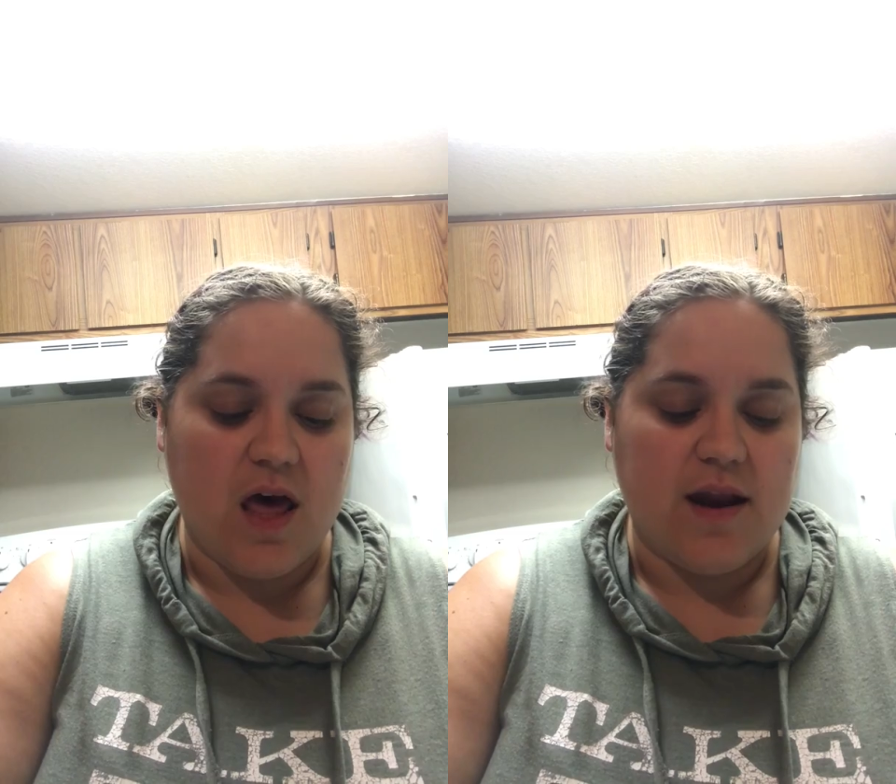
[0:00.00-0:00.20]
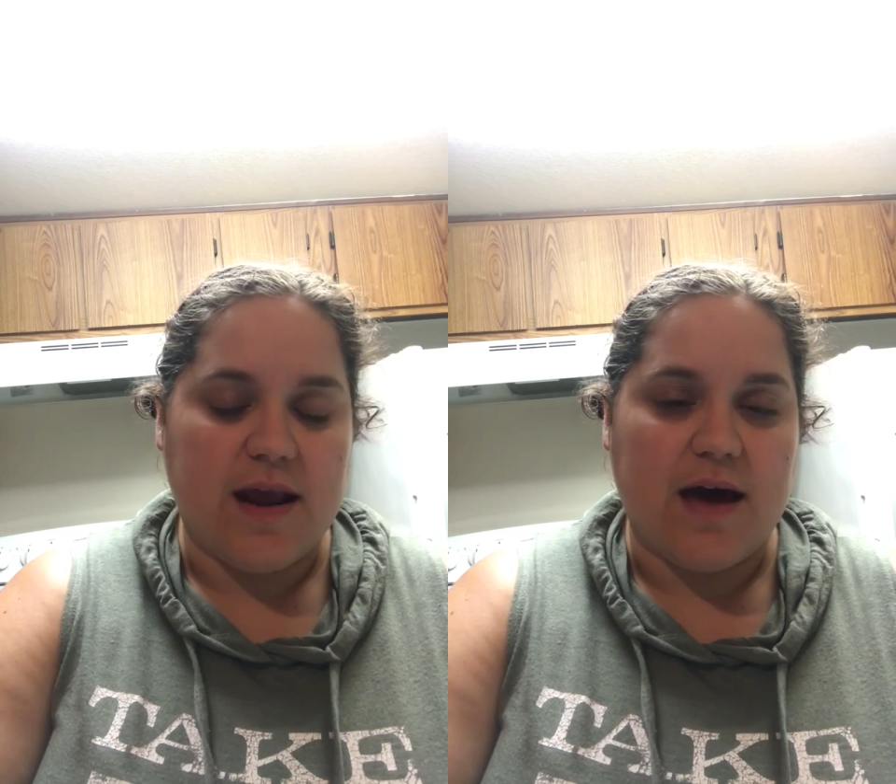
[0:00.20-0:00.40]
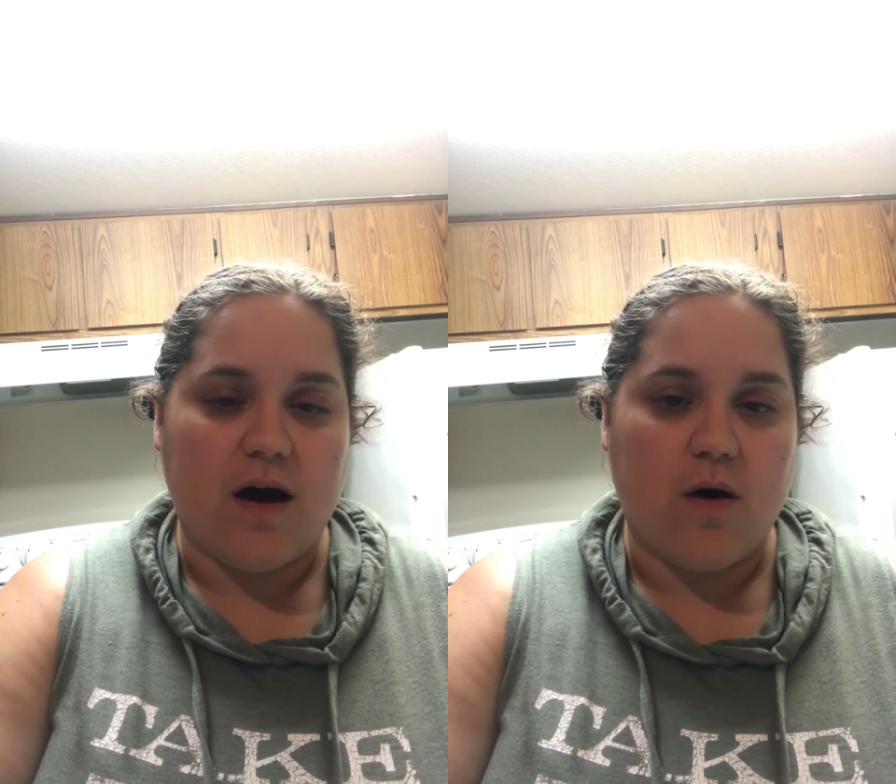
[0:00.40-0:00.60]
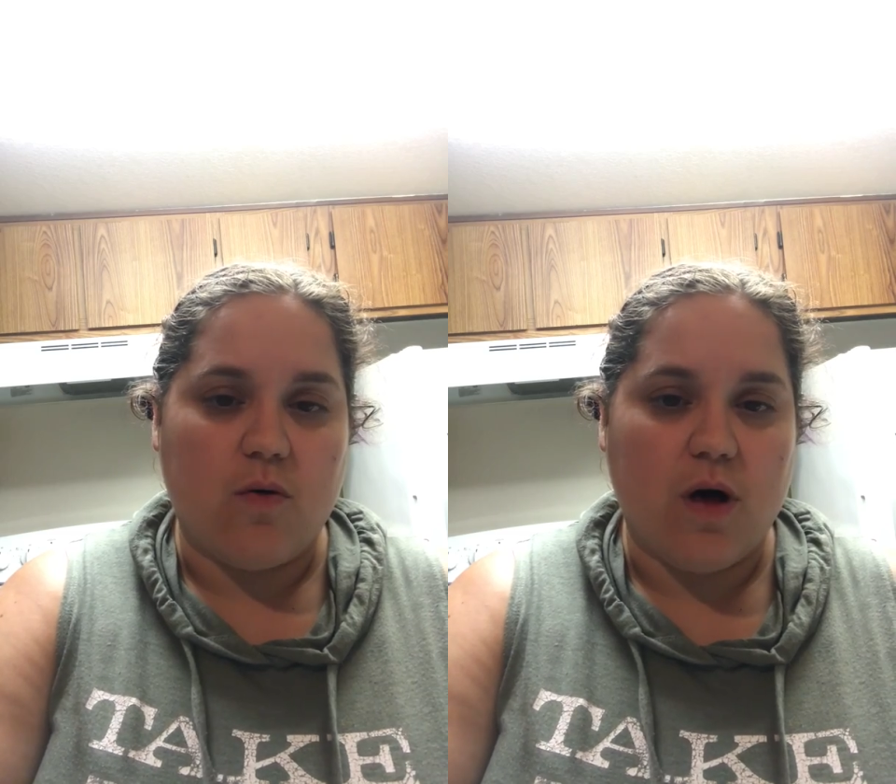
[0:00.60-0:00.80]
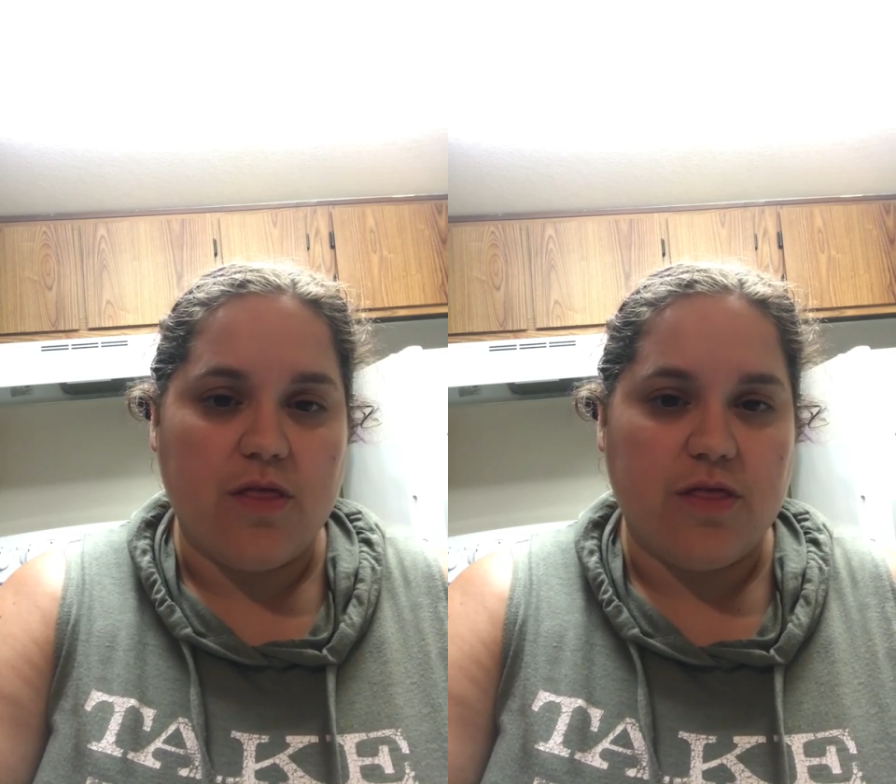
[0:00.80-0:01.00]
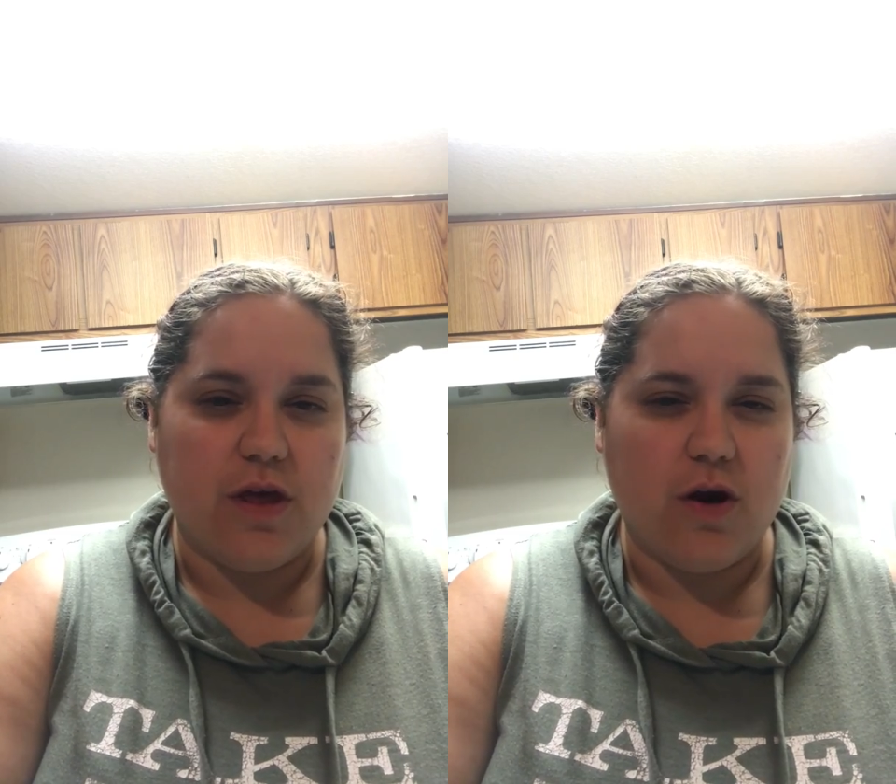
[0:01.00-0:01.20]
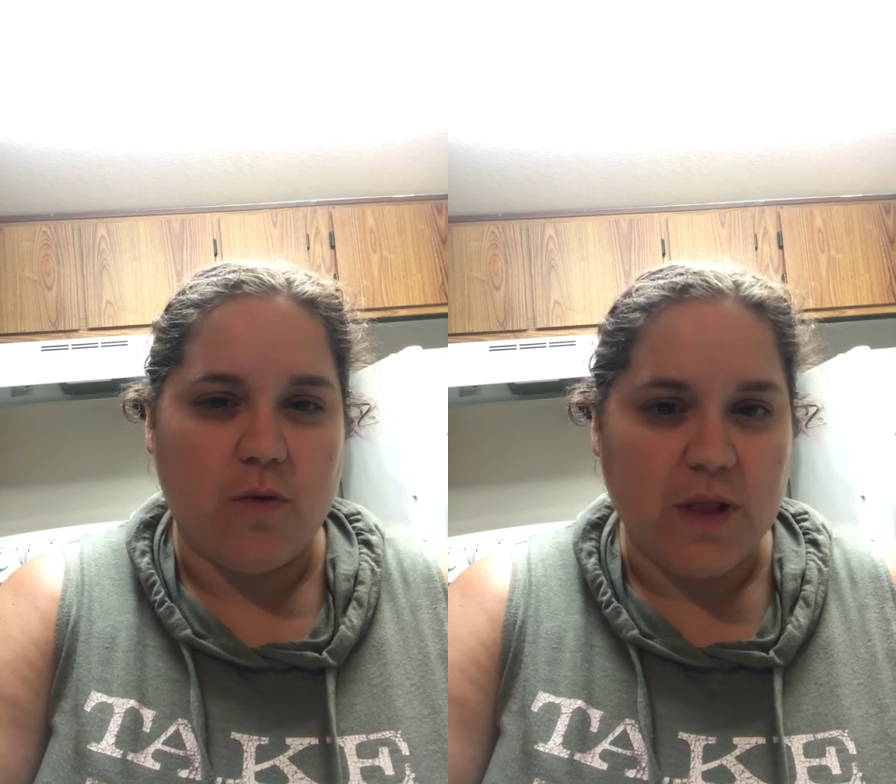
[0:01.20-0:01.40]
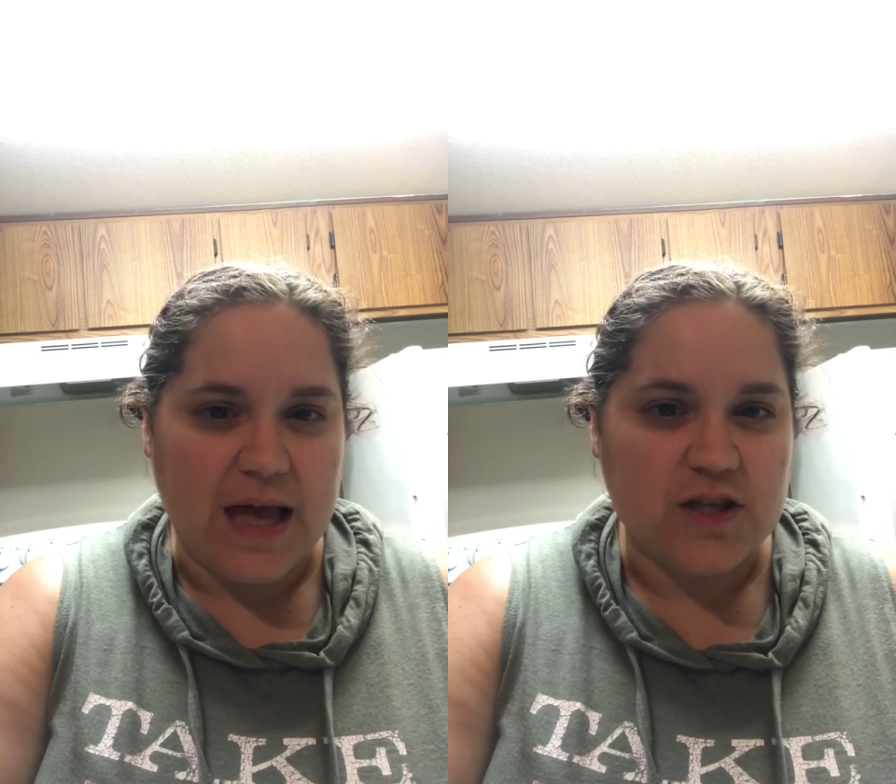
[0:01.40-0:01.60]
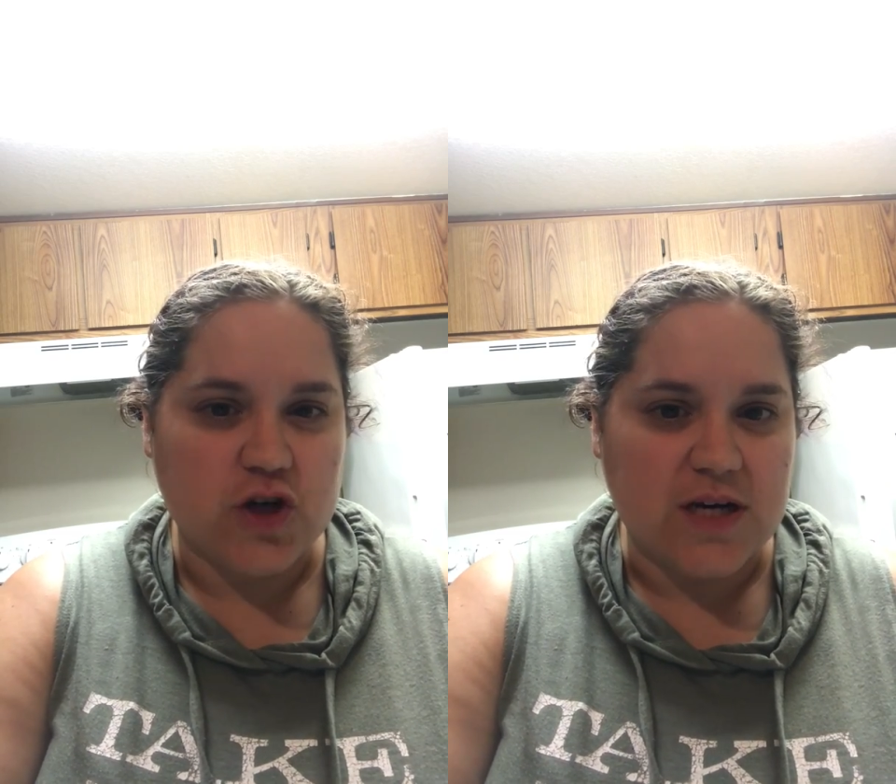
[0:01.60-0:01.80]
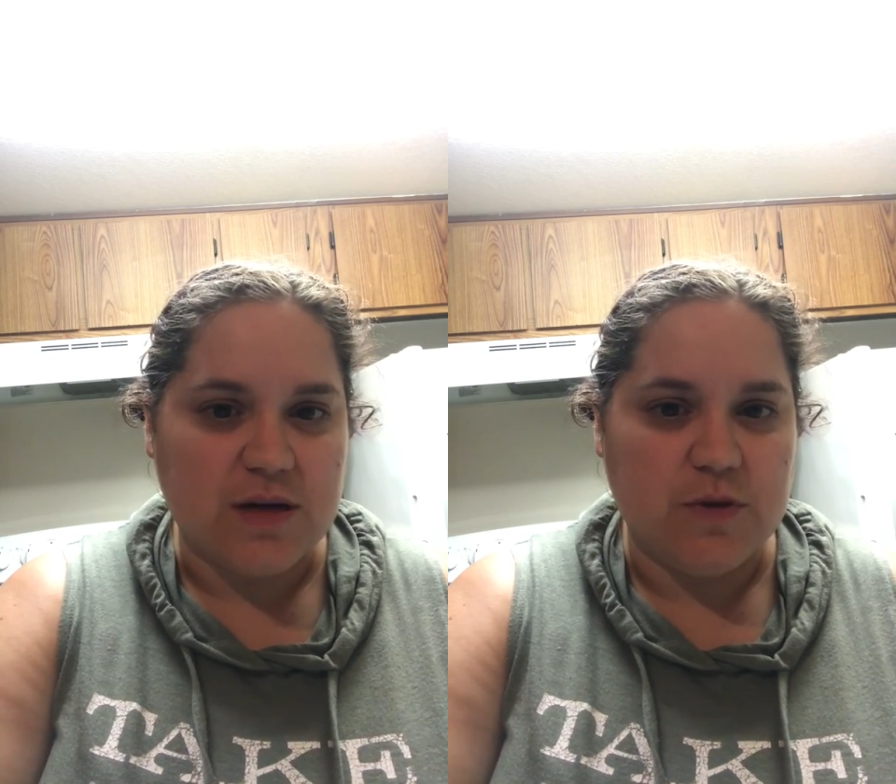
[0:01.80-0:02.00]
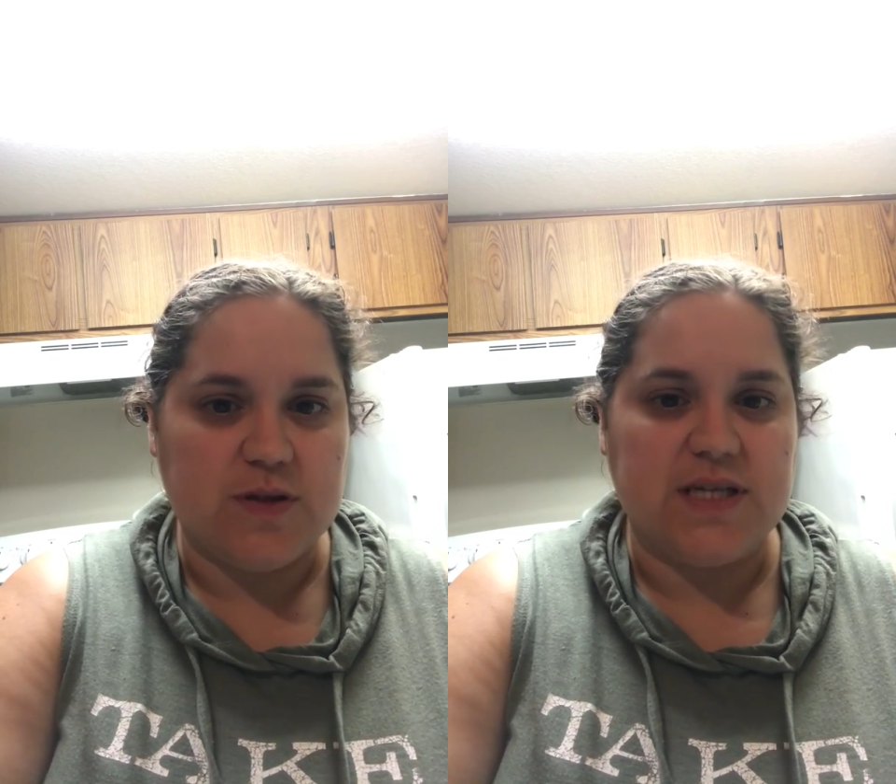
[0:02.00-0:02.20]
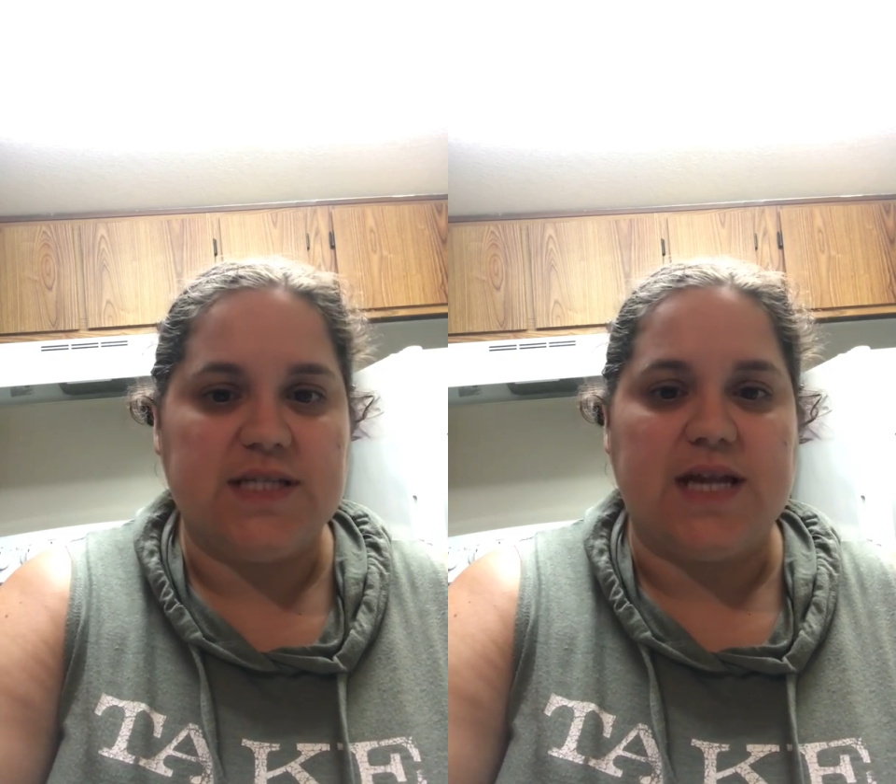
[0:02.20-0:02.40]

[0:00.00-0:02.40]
Now the herbal extract I'm using